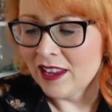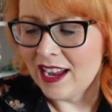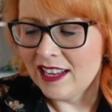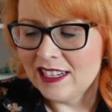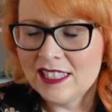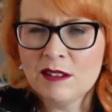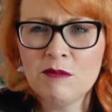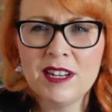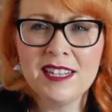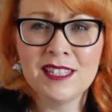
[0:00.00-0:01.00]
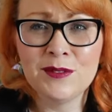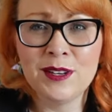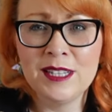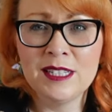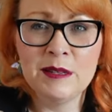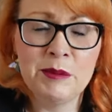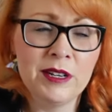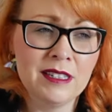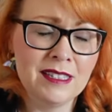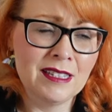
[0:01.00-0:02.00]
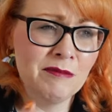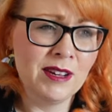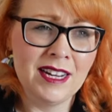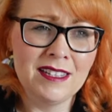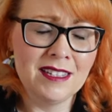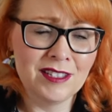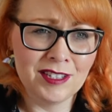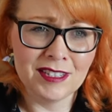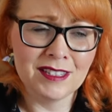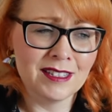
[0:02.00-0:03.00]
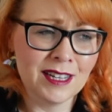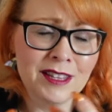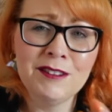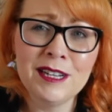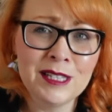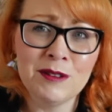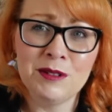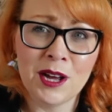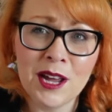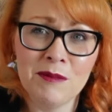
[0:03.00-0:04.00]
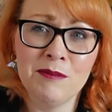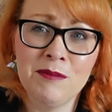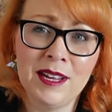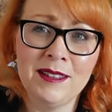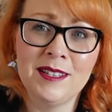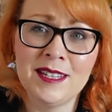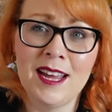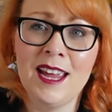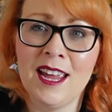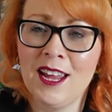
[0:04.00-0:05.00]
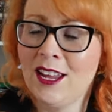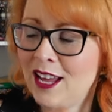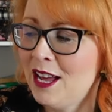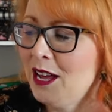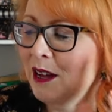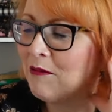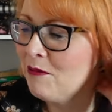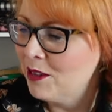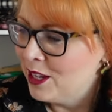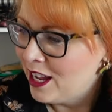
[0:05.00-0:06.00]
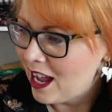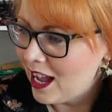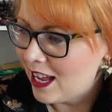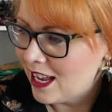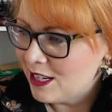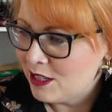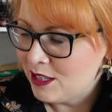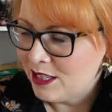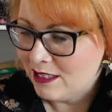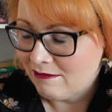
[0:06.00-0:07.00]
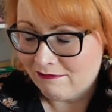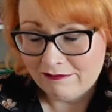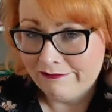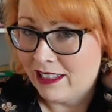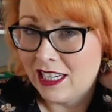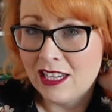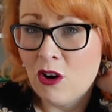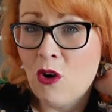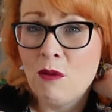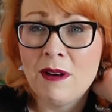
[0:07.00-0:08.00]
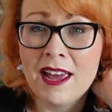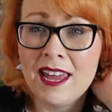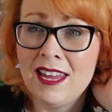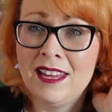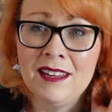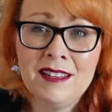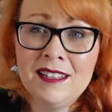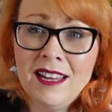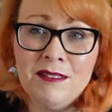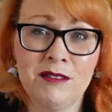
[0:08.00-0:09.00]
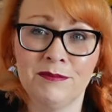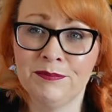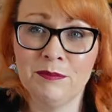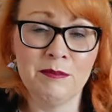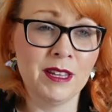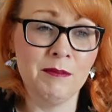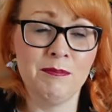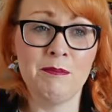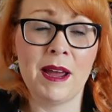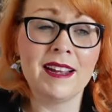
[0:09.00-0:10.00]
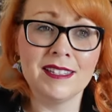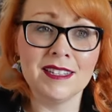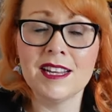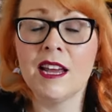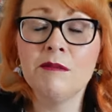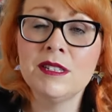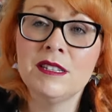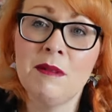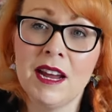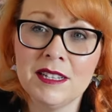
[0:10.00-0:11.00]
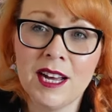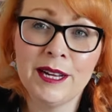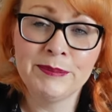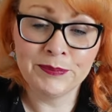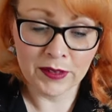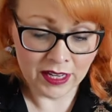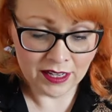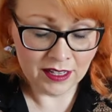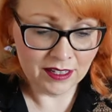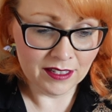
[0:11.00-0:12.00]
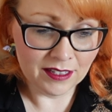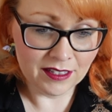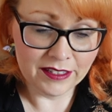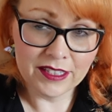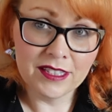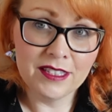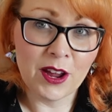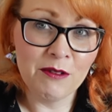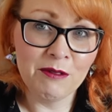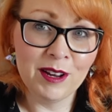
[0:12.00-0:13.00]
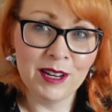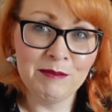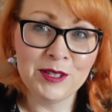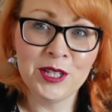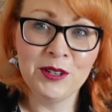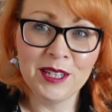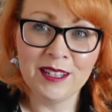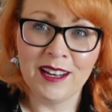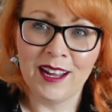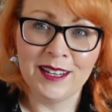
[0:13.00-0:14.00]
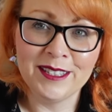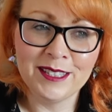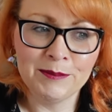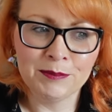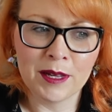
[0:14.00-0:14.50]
And in some ways, it's very deliberate. In some ways, it's just like there is no time in the day. And all my best attempts to make time don't really materialize.